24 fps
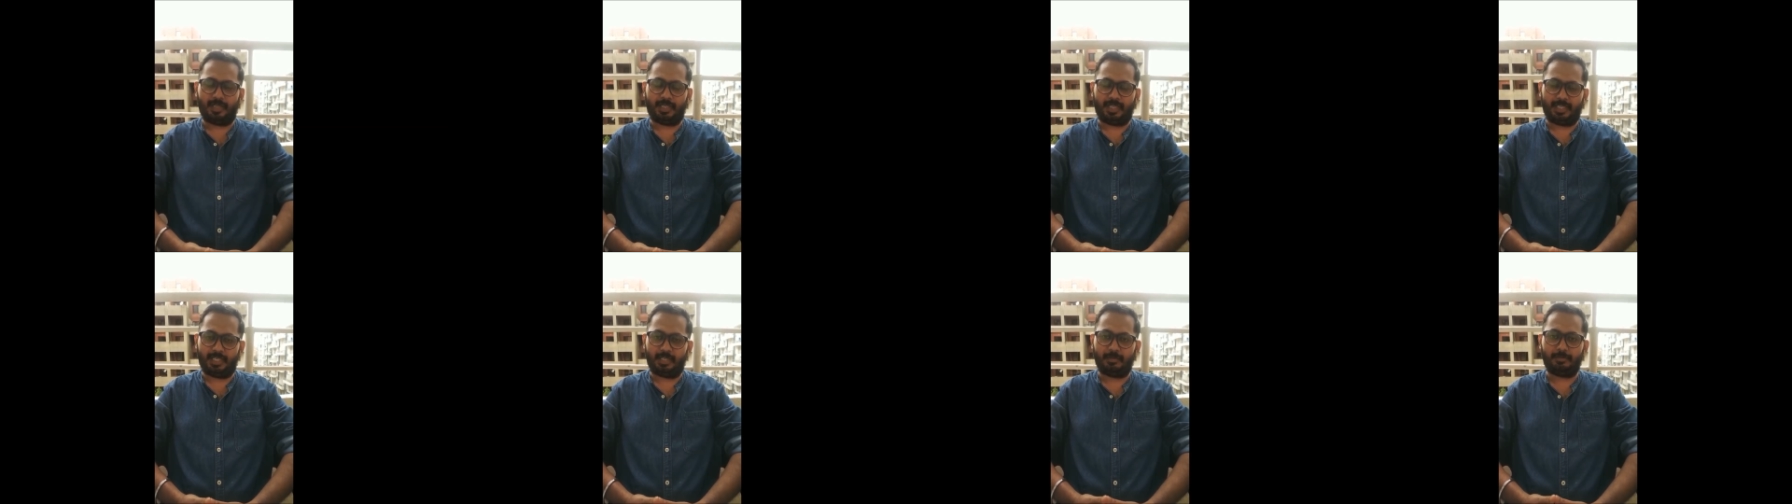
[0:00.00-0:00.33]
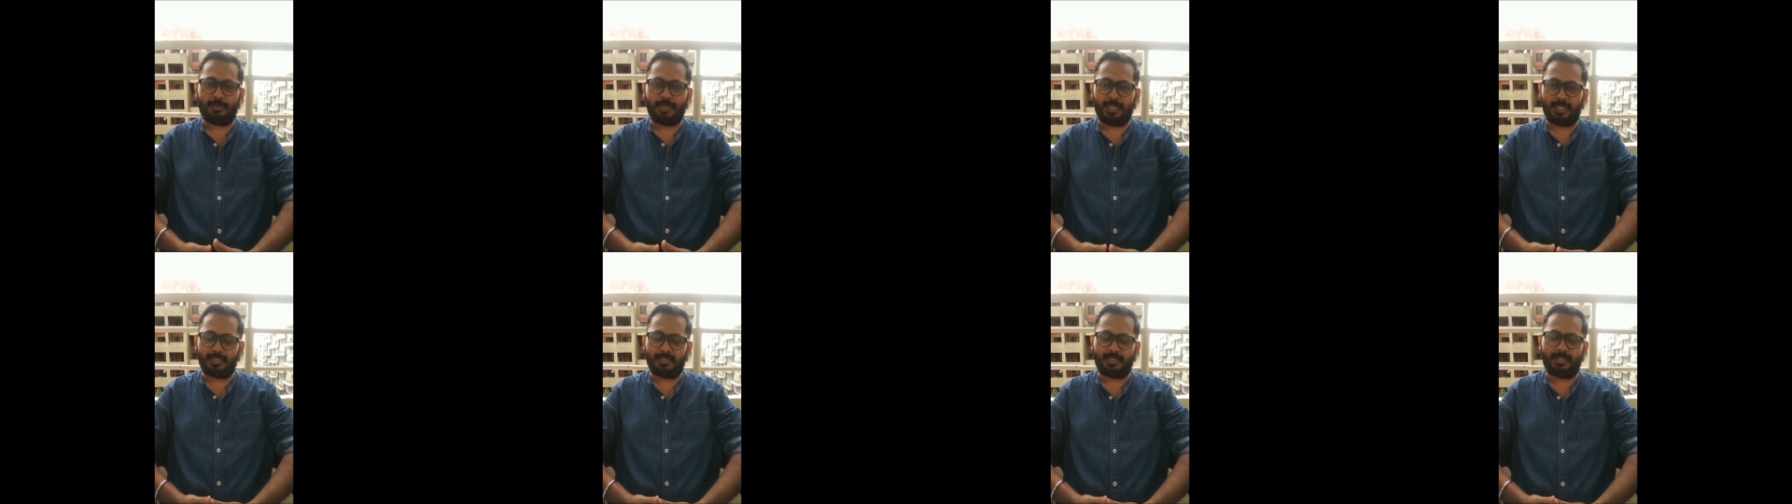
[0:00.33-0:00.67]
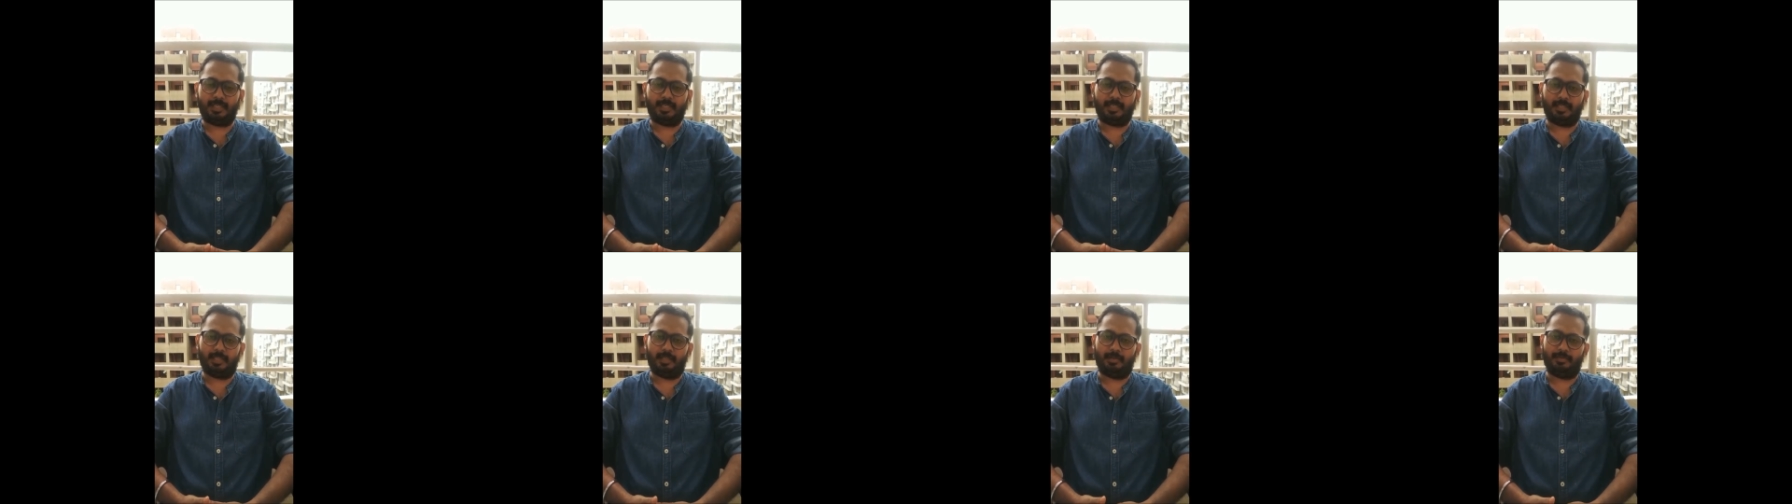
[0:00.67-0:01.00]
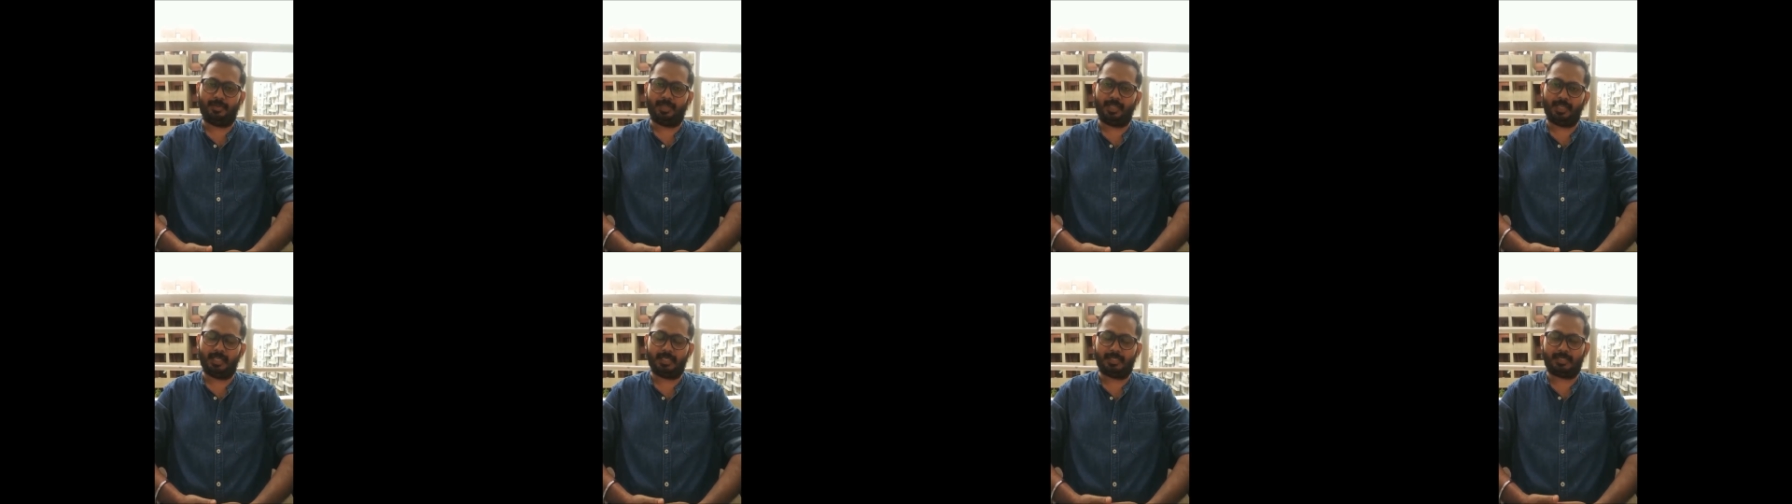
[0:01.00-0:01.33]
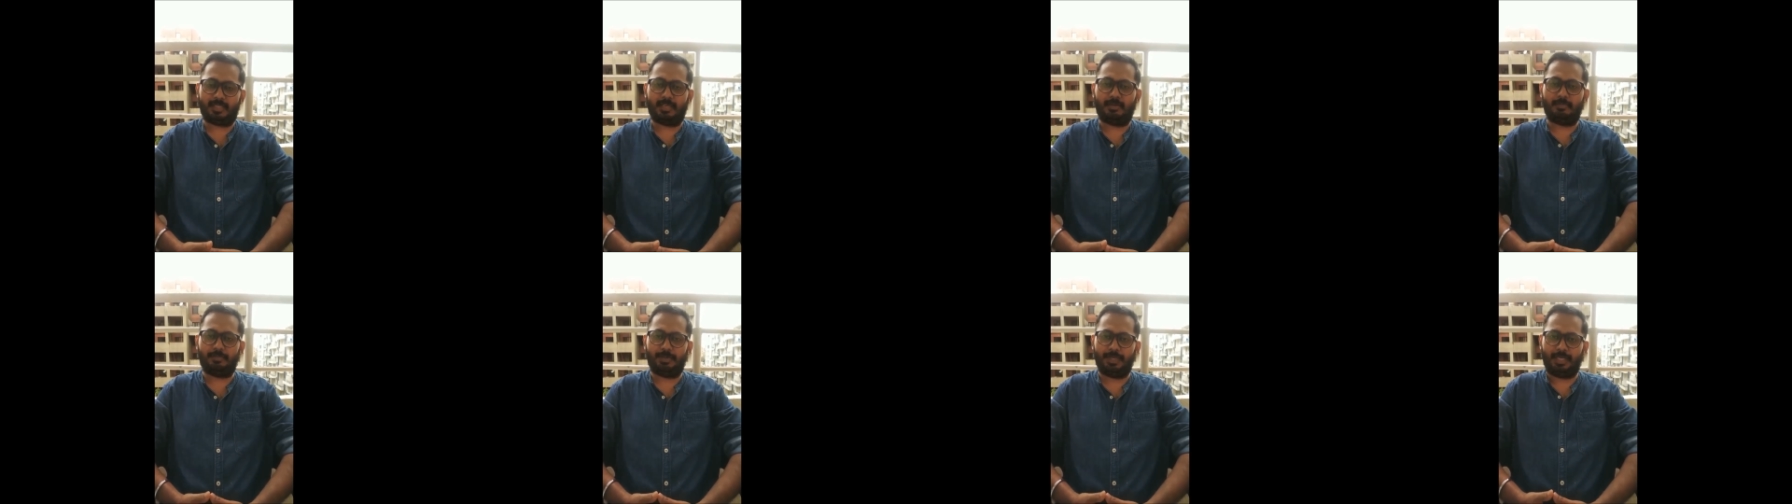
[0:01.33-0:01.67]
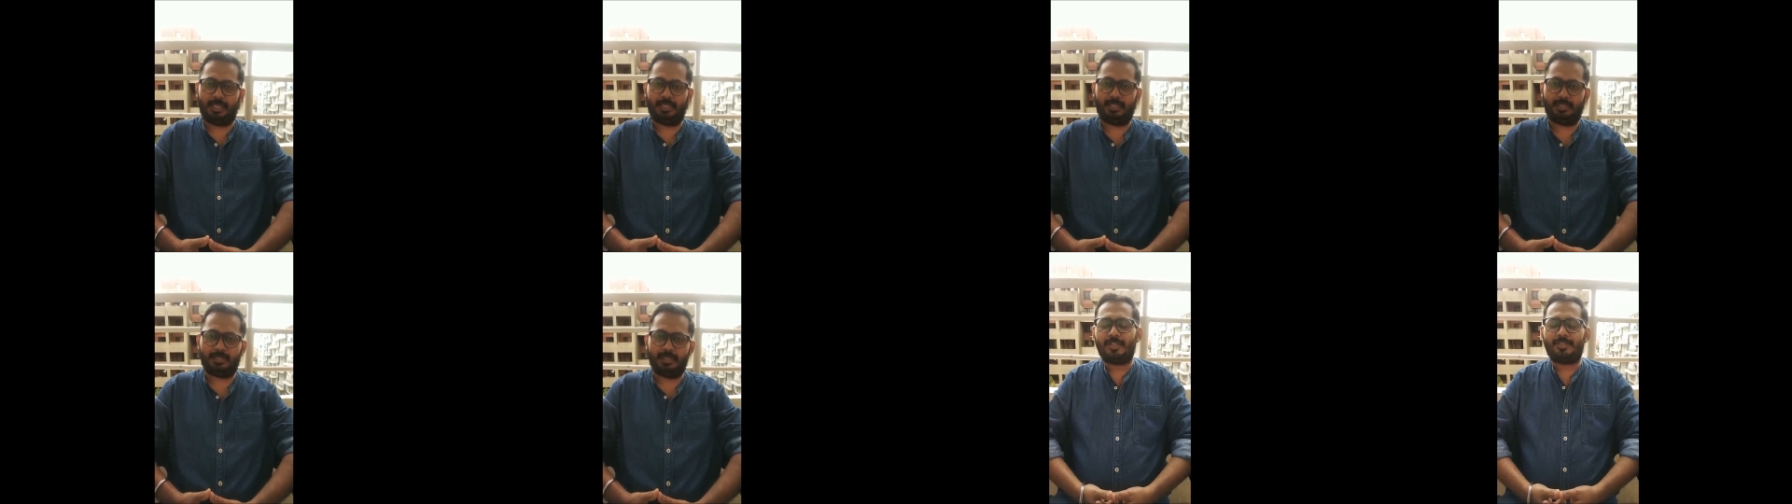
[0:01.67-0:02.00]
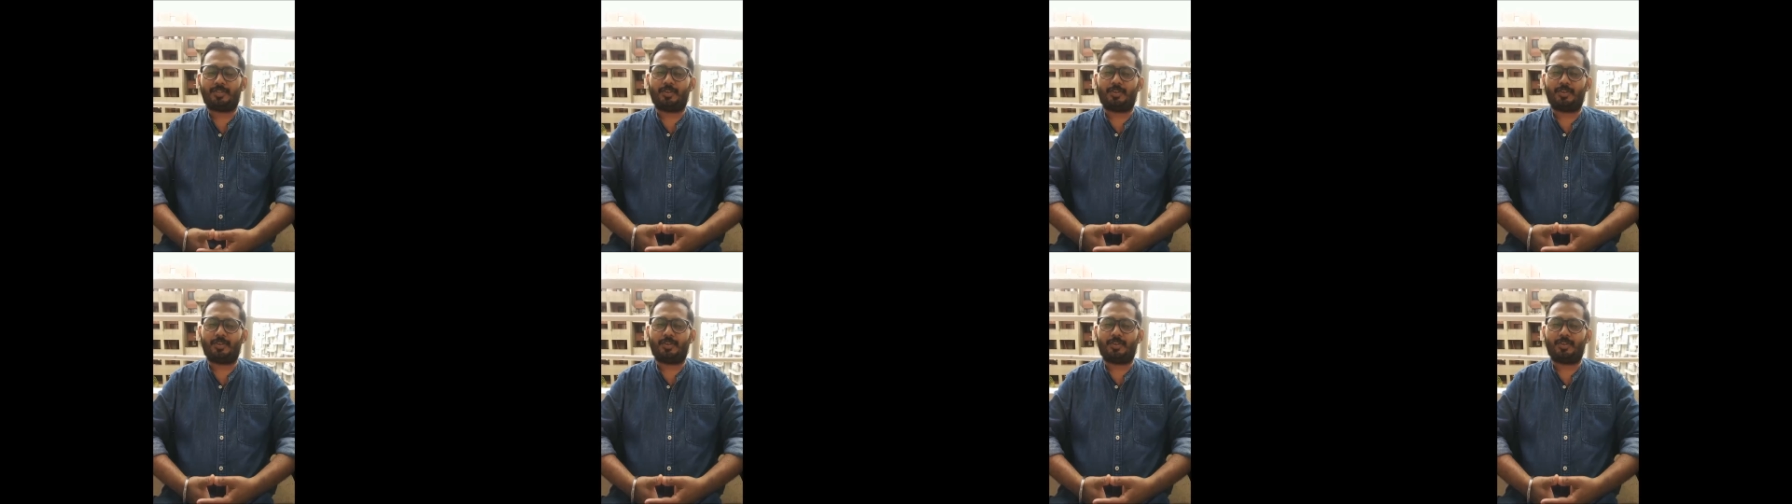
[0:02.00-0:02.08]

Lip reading: getting placed in various companies.